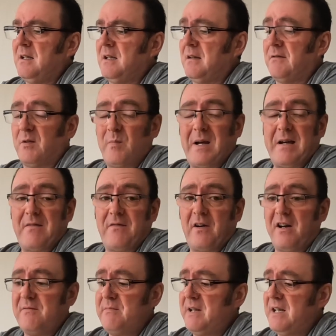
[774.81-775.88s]
for about
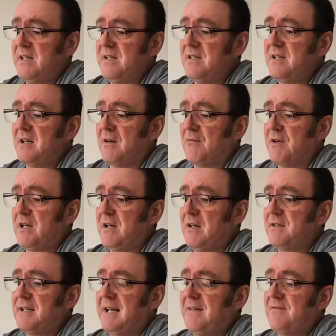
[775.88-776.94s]
5 minutes until I
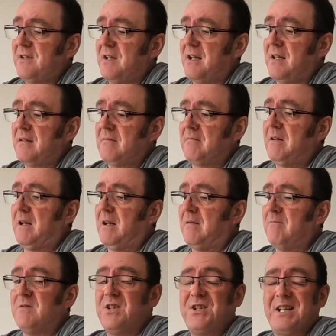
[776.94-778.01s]
realise I'd have to, like, you
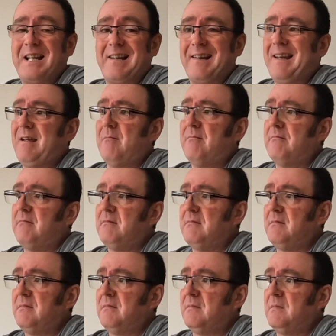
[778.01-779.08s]
know, sell a limb
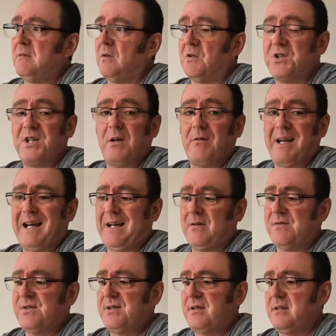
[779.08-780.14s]
or sell the
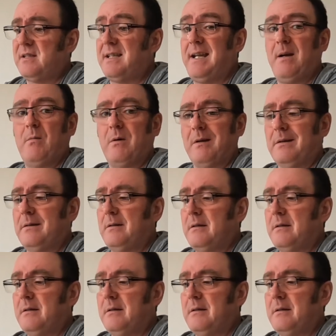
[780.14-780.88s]
house to get one.